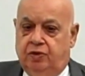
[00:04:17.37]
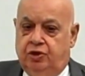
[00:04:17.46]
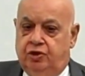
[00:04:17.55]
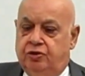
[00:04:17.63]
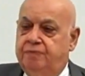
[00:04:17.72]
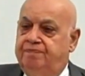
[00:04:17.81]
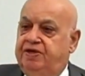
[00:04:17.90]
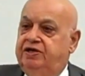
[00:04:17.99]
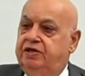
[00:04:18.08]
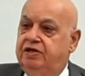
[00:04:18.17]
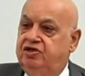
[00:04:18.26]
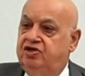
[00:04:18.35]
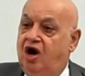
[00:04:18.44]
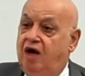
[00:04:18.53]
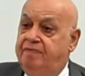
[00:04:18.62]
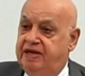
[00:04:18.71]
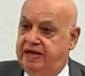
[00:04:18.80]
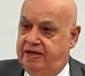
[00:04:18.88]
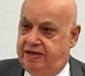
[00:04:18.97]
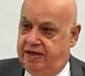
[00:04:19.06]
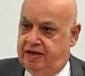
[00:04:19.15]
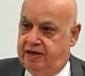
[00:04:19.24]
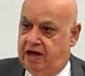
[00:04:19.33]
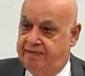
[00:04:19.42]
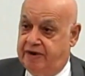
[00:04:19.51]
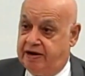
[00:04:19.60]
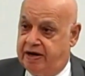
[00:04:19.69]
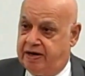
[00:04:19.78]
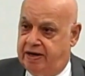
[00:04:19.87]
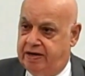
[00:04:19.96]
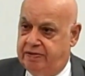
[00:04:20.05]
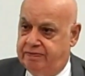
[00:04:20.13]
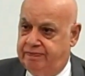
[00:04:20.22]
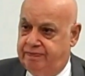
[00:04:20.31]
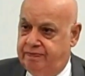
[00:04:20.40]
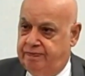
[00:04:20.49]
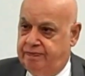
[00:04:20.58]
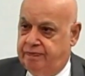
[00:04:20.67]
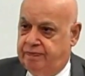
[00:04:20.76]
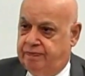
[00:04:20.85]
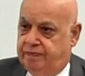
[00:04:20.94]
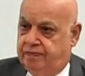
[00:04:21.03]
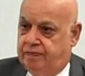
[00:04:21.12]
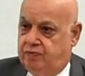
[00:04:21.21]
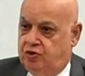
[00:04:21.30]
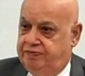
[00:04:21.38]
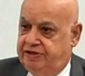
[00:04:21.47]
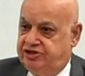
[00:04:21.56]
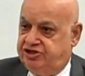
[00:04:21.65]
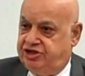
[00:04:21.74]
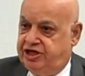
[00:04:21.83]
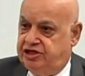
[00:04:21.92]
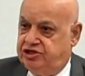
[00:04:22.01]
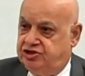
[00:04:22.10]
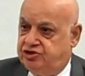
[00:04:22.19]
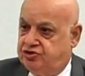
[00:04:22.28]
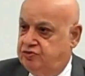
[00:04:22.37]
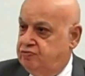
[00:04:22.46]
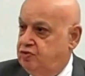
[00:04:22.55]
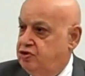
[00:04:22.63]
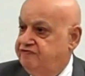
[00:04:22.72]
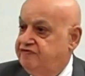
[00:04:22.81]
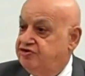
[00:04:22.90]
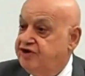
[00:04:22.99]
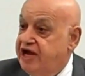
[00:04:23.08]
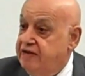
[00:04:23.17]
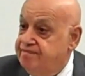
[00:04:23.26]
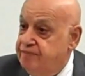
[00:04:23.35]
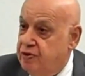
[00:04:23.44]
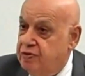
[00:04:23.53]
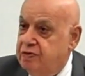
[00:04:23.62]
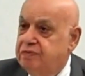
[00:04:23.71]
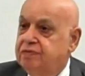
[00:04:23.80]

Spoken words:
European-dominated America will be changed to more of a rainbow